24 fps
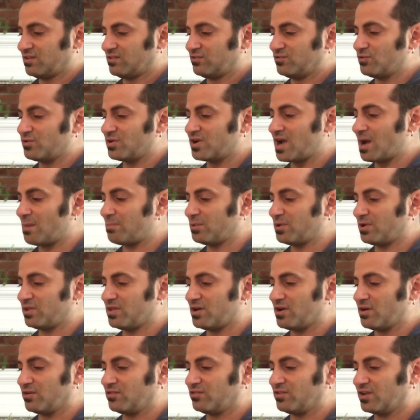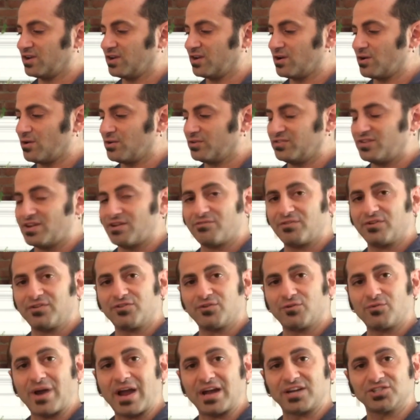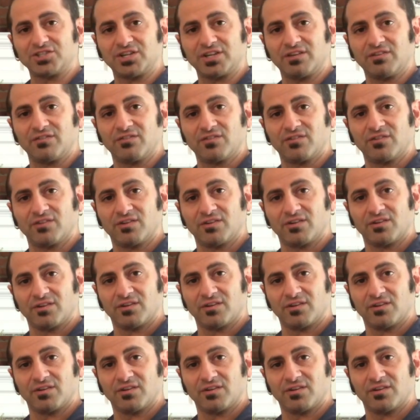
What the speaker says: Do a couple of those. You can go in different directions.